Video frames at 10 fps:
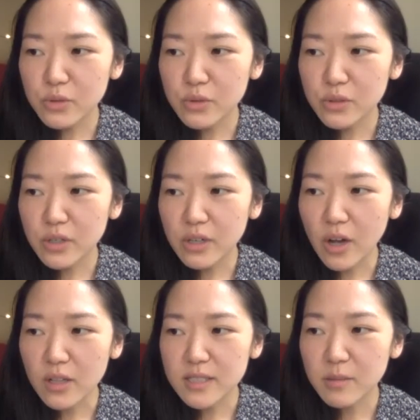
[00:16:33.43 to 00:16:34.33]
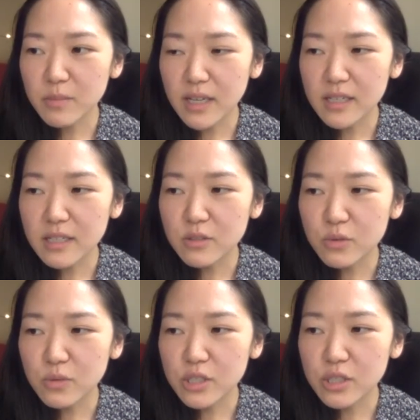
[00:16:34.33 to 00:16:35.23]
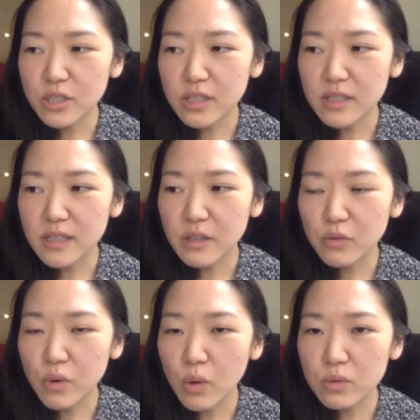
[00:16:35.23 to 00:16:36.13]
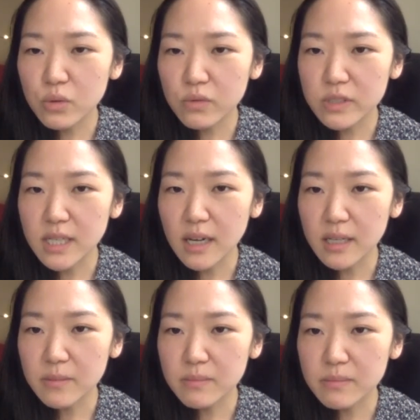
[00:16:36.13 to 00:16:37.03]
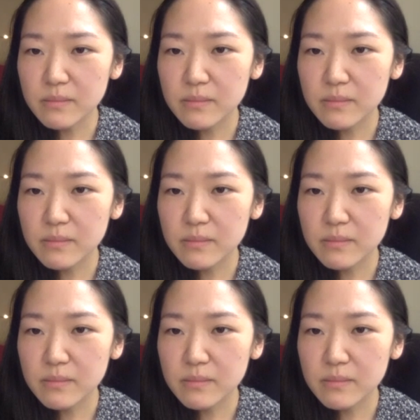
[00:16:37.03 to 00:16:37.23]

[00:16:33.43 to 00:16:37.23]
a concept like intuition it grows over time